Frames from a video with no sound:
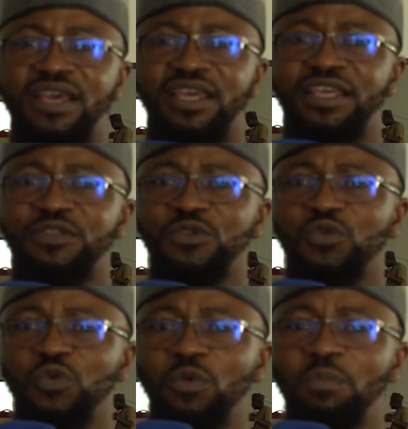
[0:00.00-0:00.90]
is
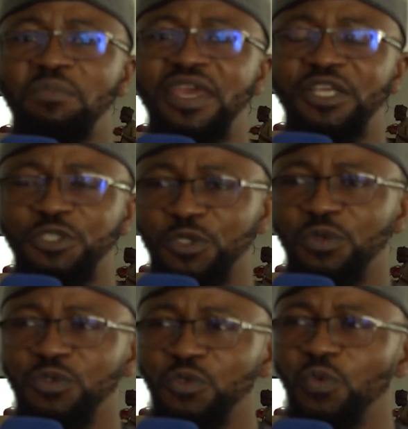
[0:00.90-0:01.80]
to
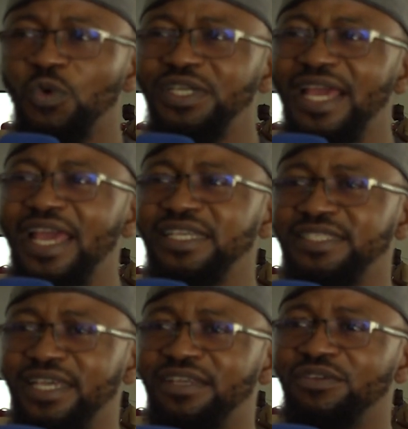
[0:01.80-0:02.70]
measure to what
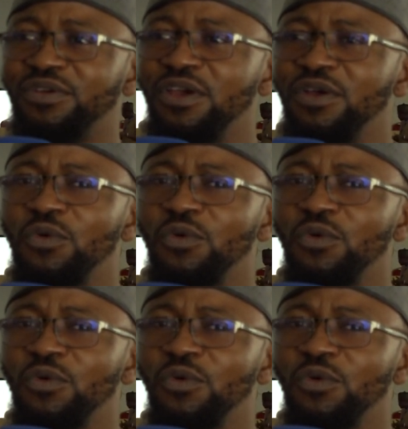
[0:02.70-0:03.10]
extent